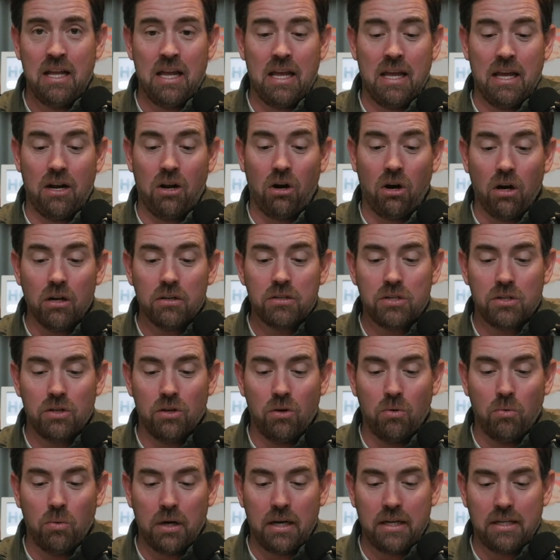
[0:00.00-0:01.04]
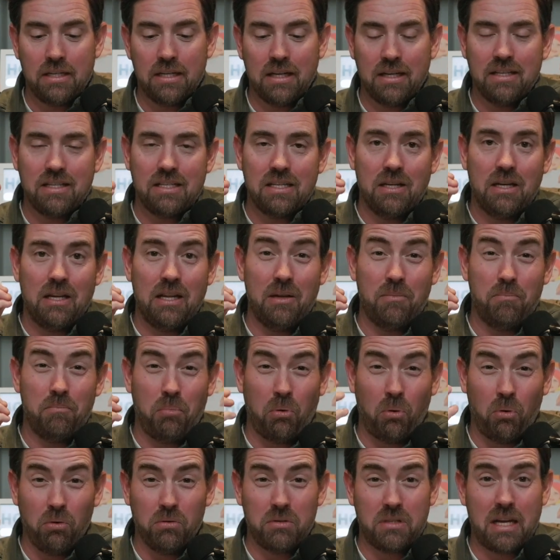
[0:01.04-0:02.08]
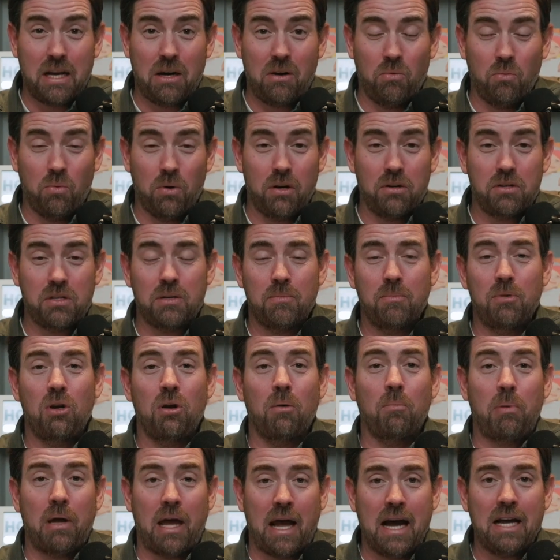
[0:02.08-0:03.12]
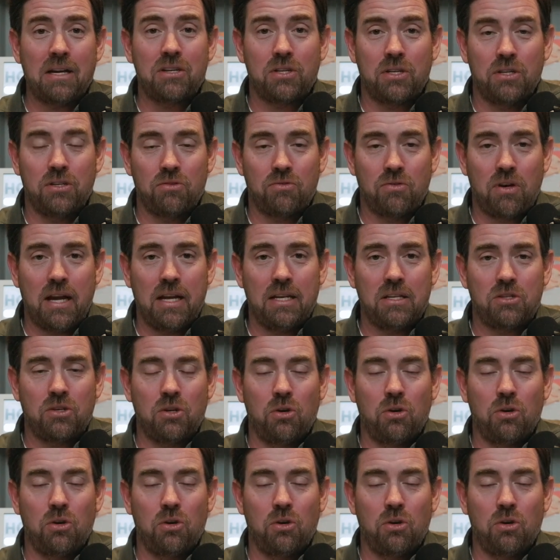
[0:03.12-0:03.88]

It also, what it does, it pulls out what are some of your passions, right?